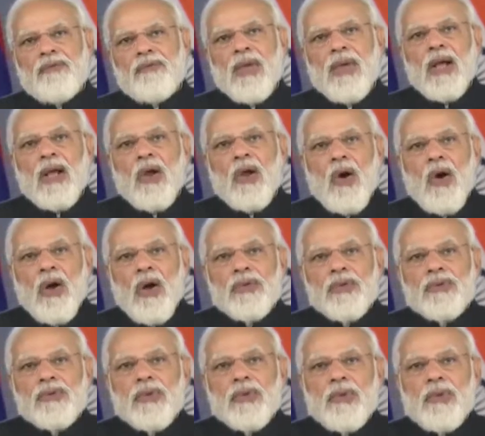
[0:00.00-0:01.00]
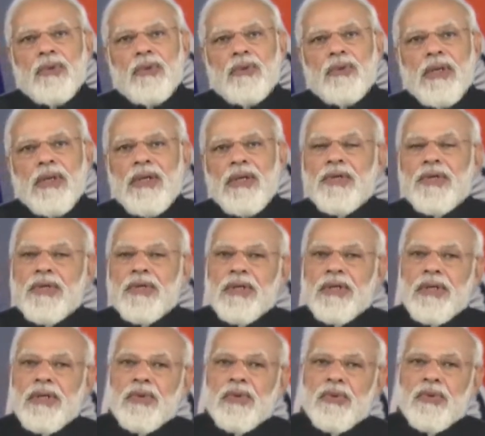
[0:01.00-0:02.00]
We are also
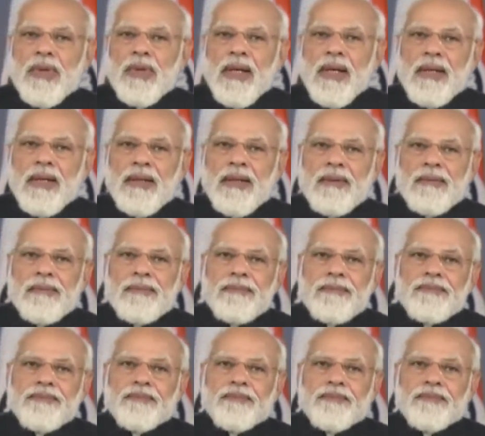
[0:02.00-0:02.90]
initiating today